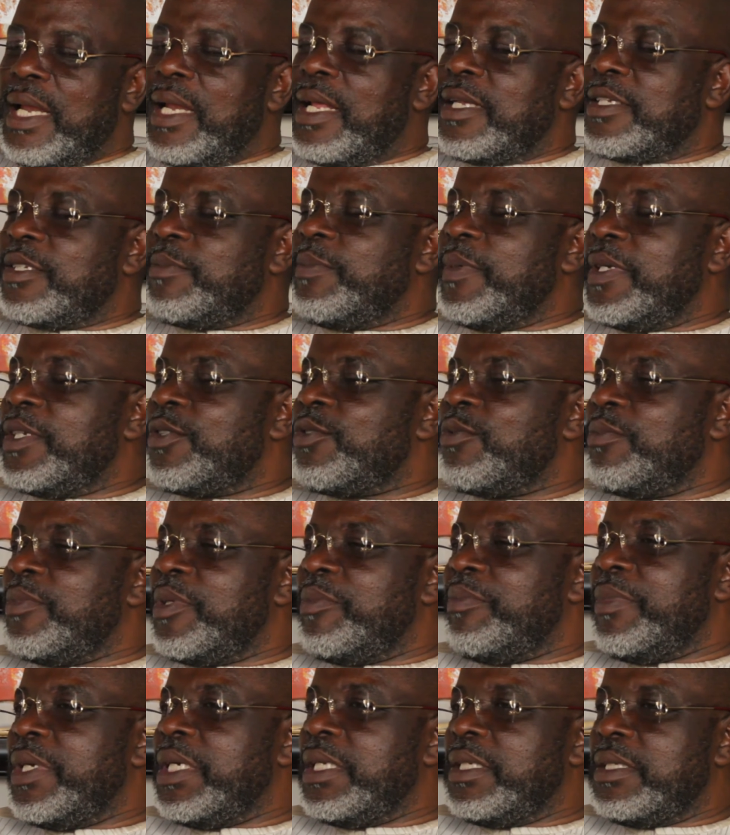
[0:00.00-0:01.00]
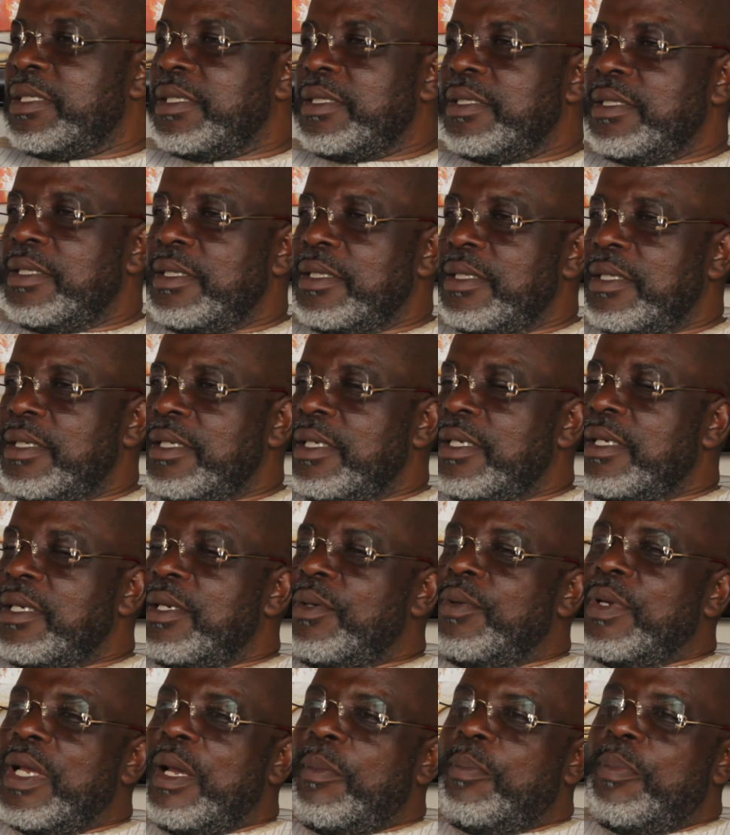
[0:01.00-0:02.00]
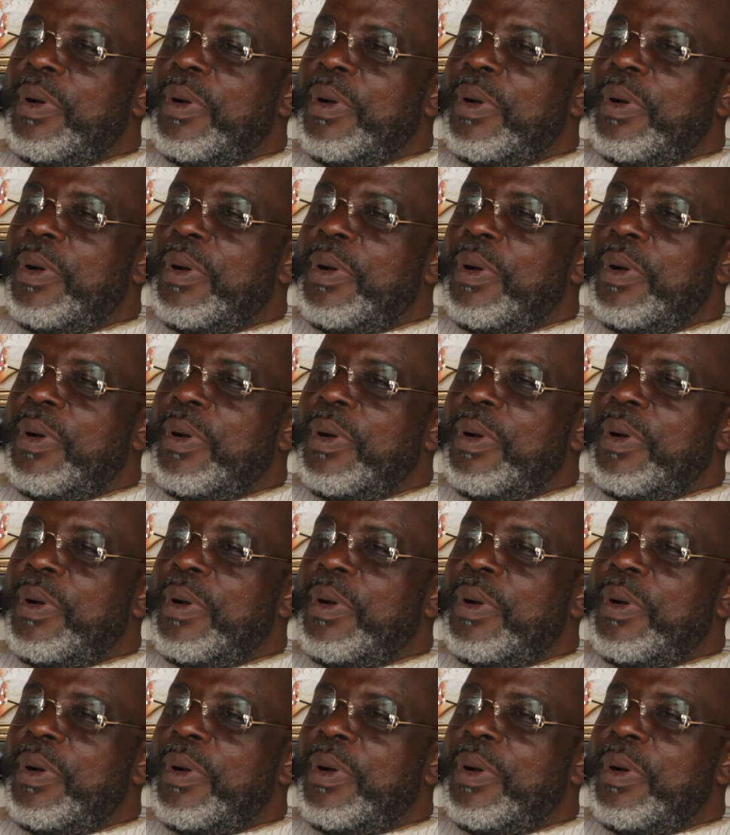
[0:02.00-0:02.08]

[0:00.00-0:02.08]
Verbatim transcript: announcement to be made. We are